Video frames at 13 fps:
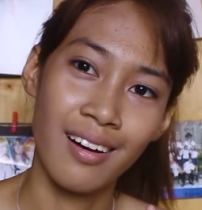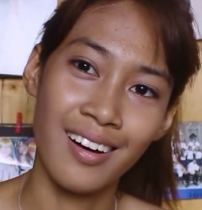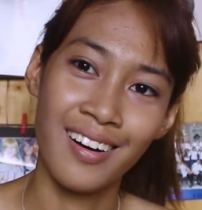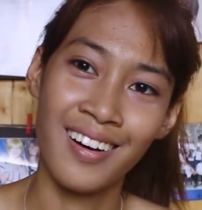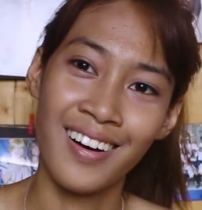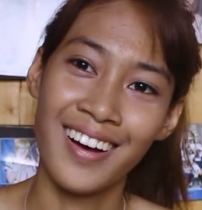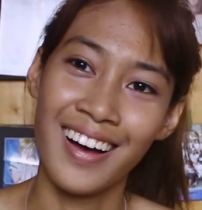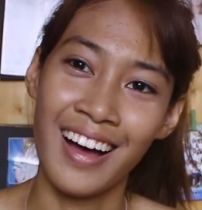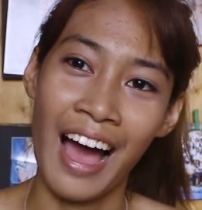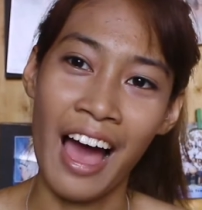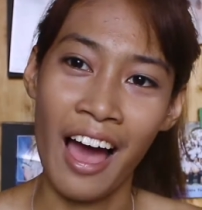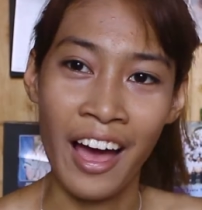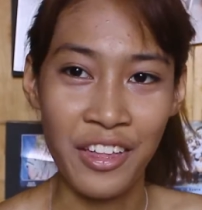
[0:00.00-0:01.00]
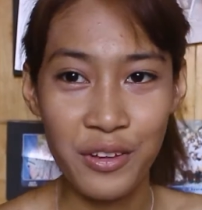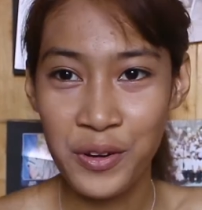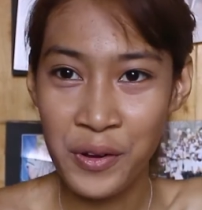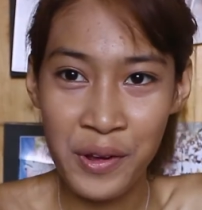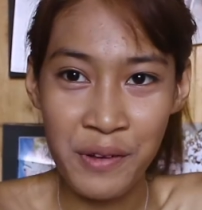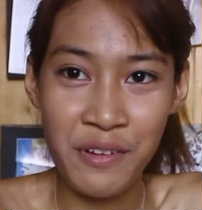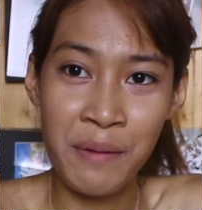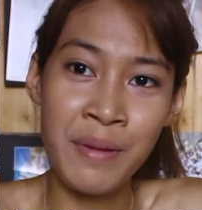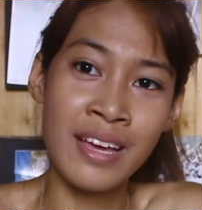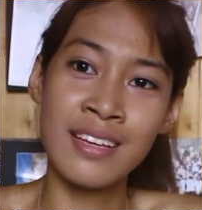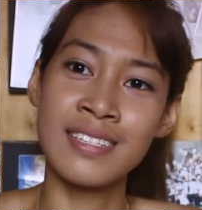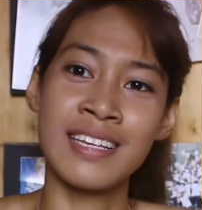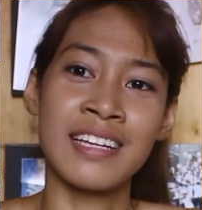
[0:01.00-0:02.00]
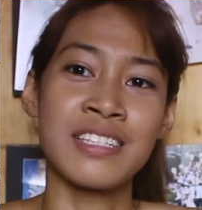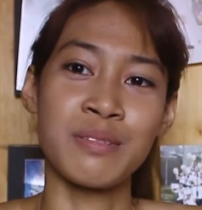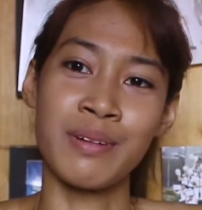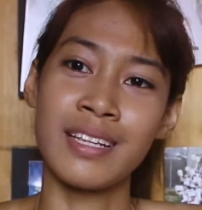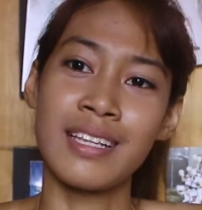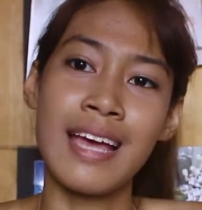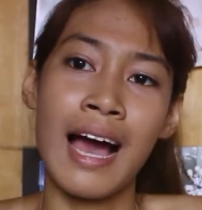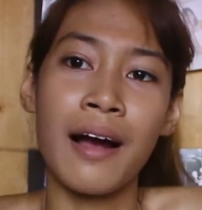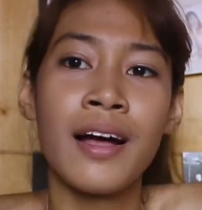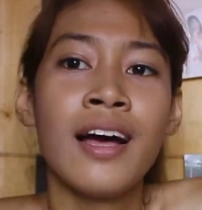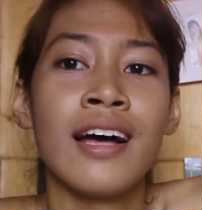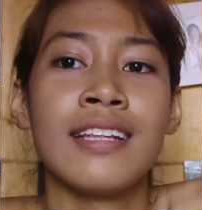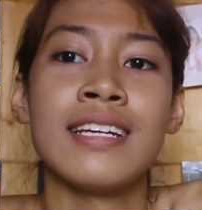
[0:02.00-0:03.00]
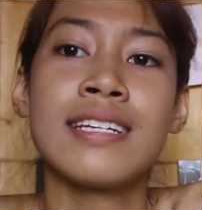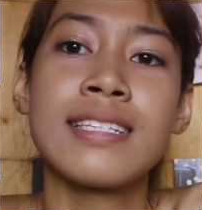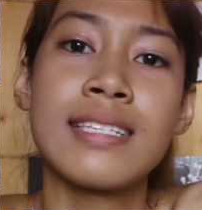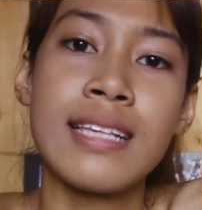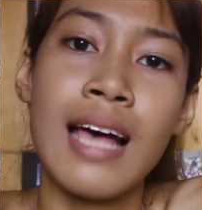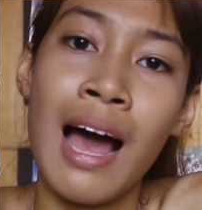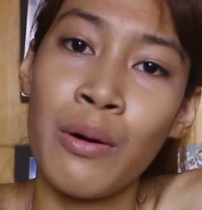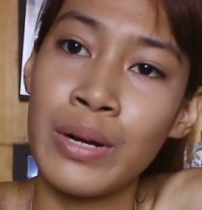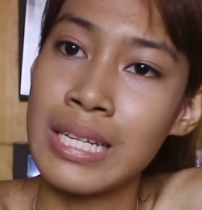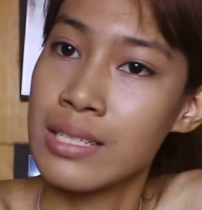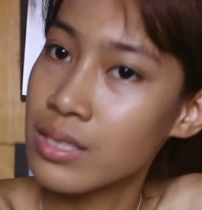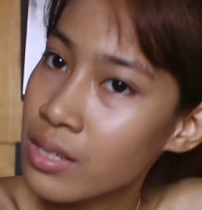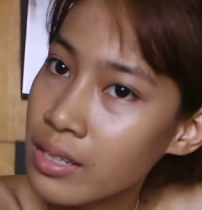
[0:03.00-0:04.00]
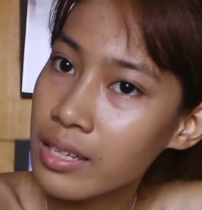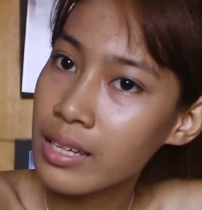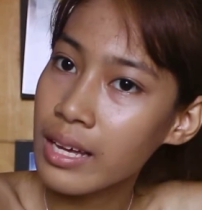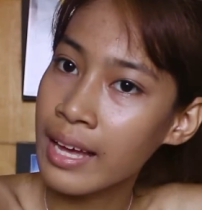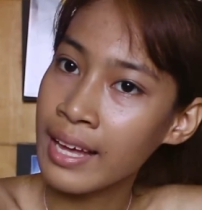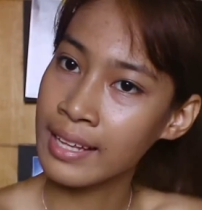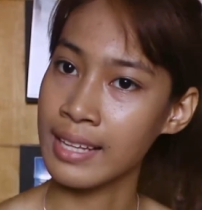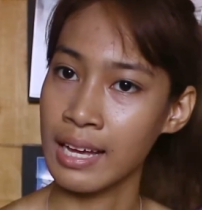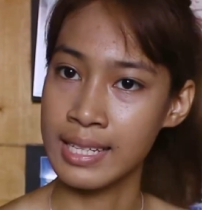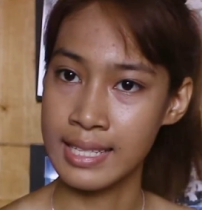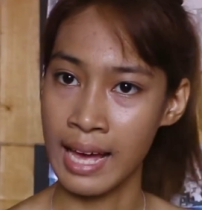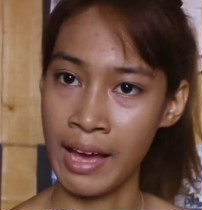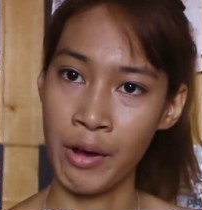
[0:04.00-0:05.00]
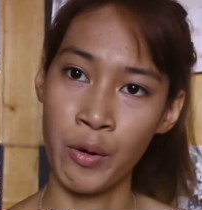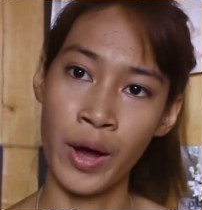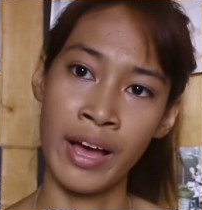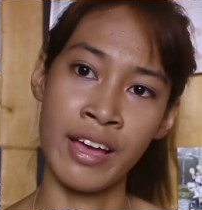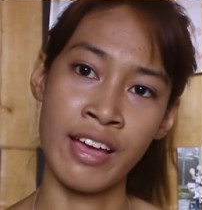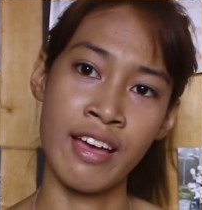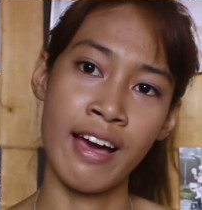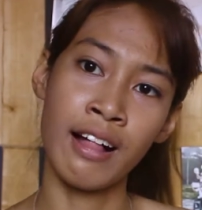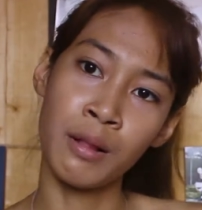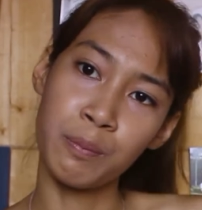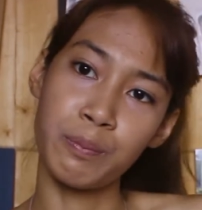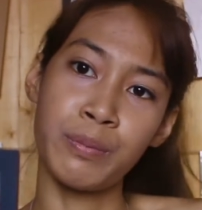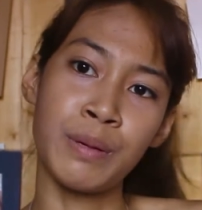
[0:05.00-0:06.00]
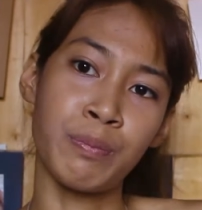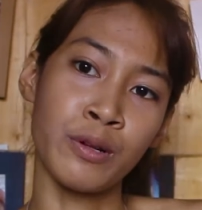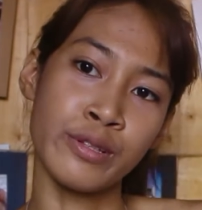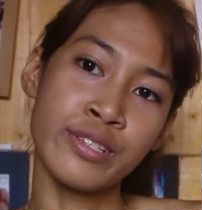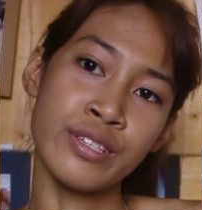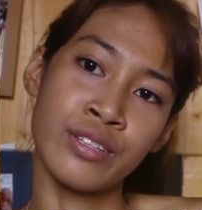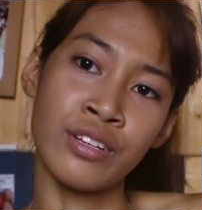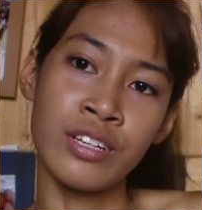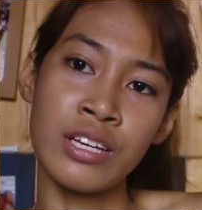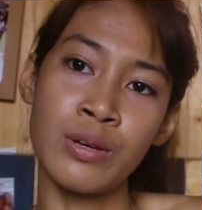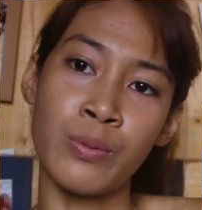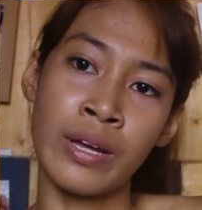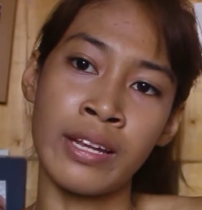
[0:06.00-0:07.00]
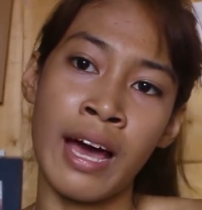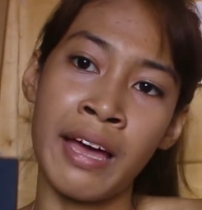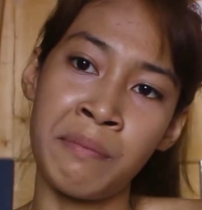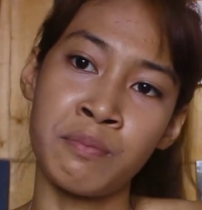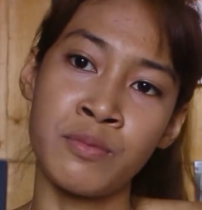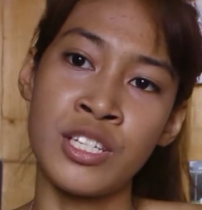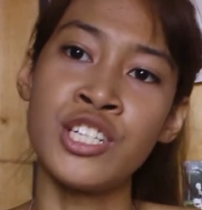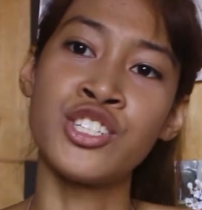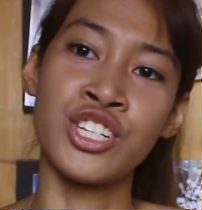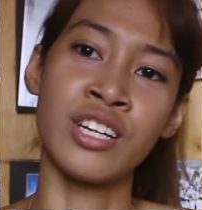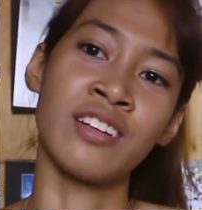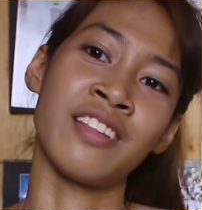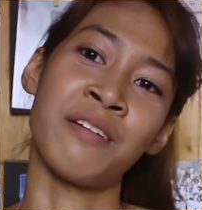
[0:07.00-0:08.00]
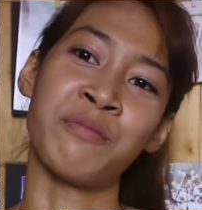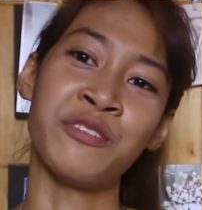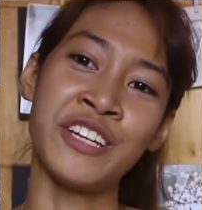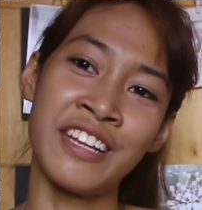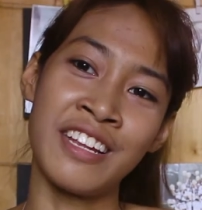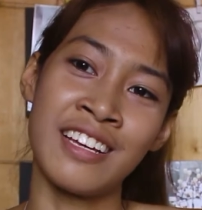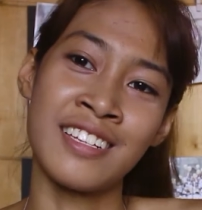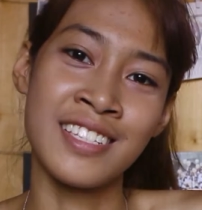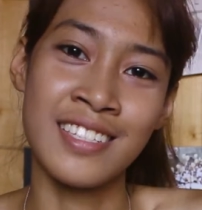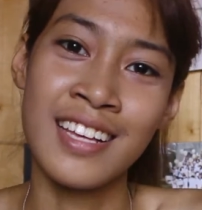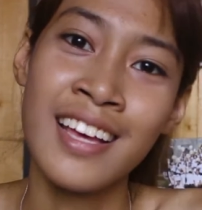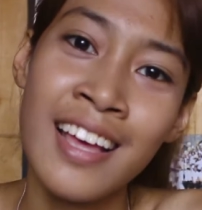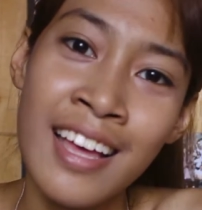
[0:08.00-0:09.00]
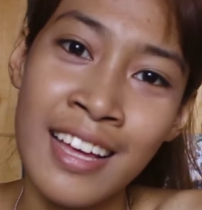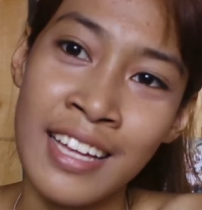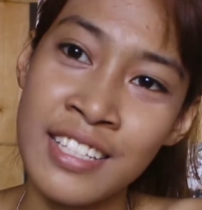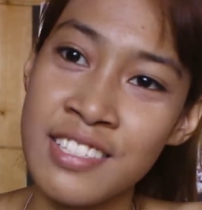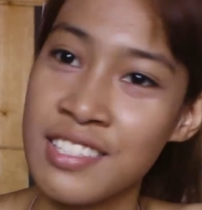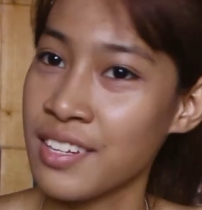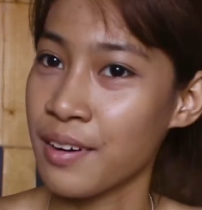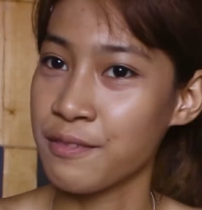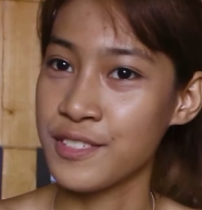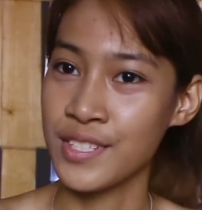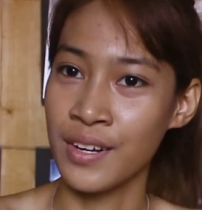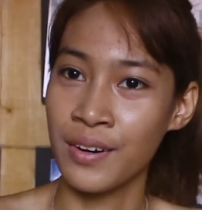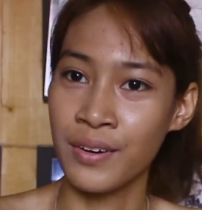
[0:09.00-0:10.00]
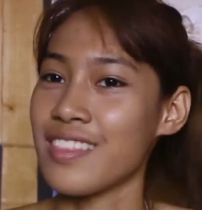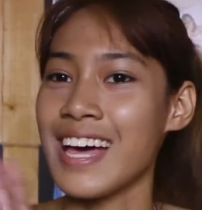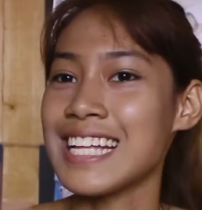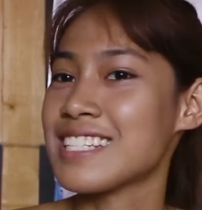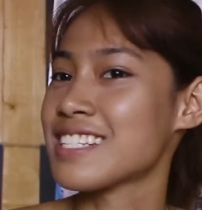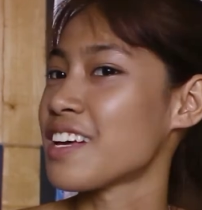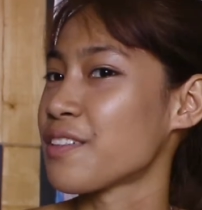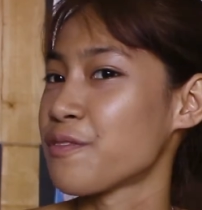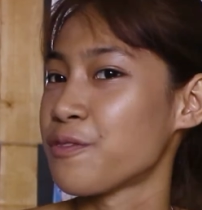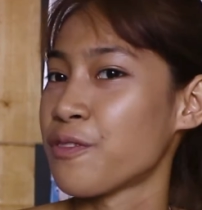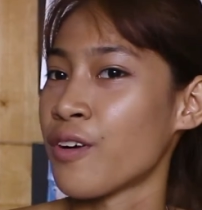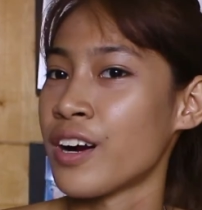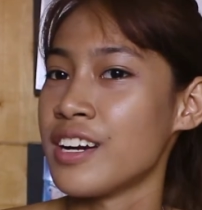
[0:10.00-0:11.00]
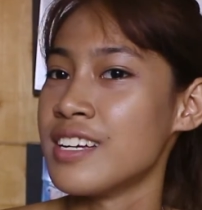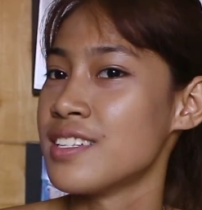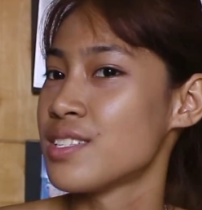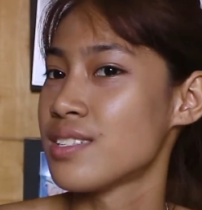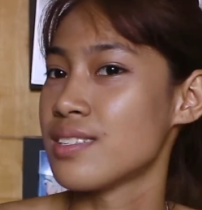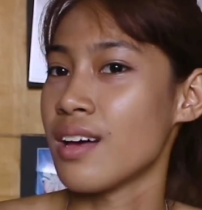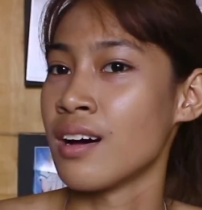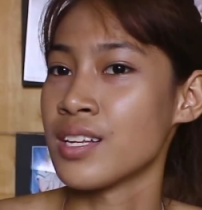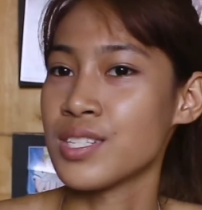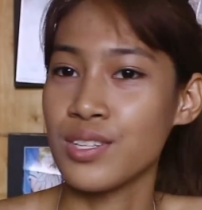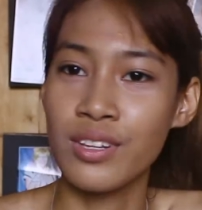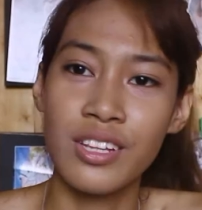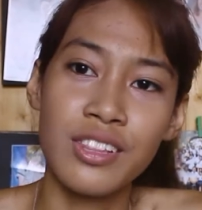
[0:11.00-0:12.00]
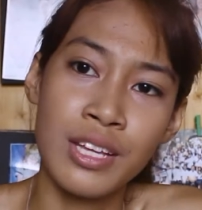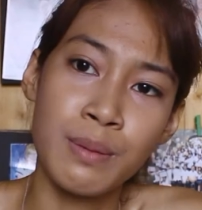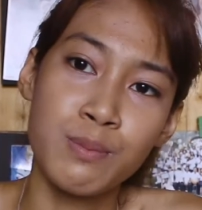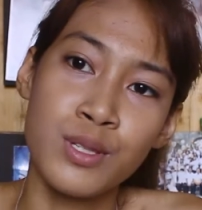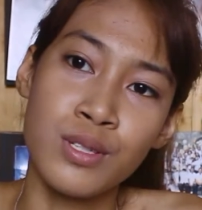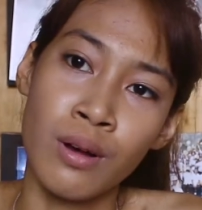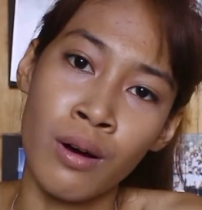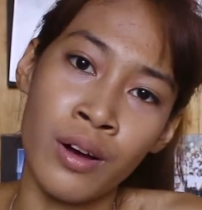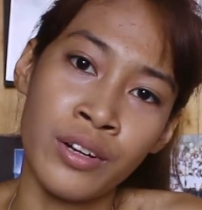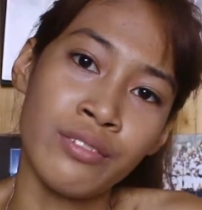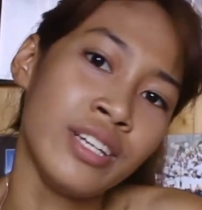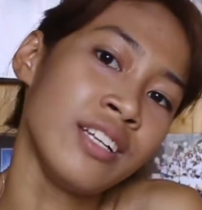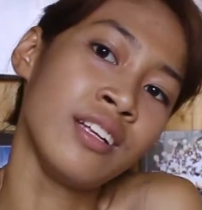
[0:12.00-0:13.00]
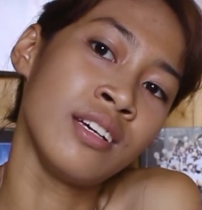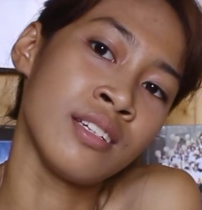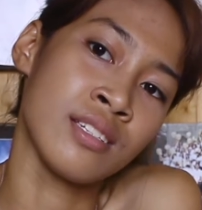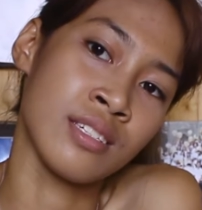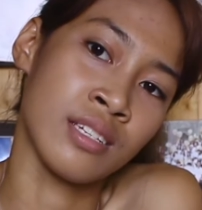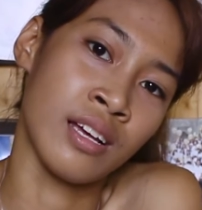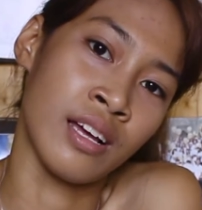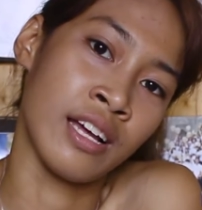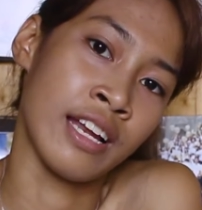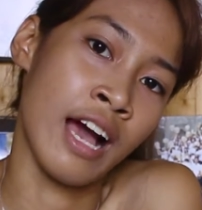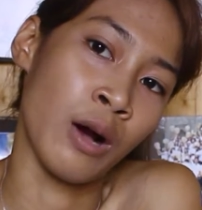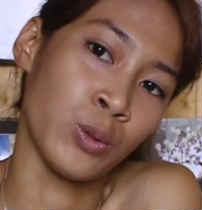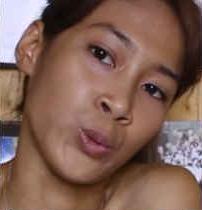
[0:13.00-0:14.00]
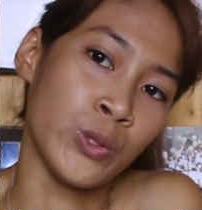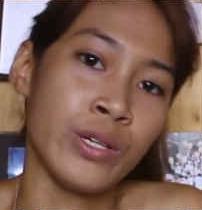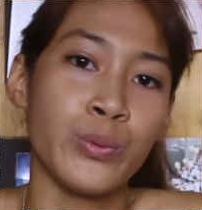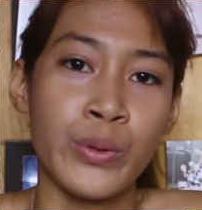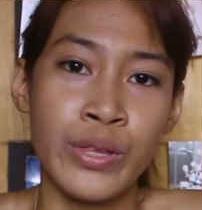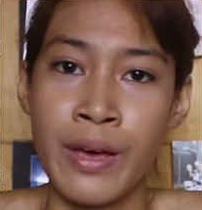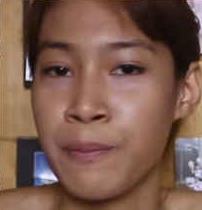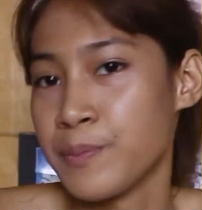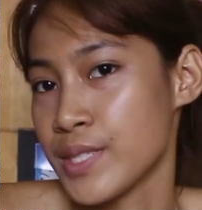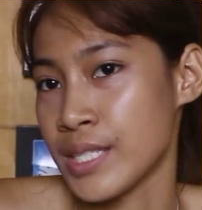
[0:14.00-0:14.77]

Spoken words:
I don't know if I'm making sense, but yeah, that's how I study, and that's how I help people study when I'm teaching them readings and stuff. So that's it for this study tips on readings and how to deal with them.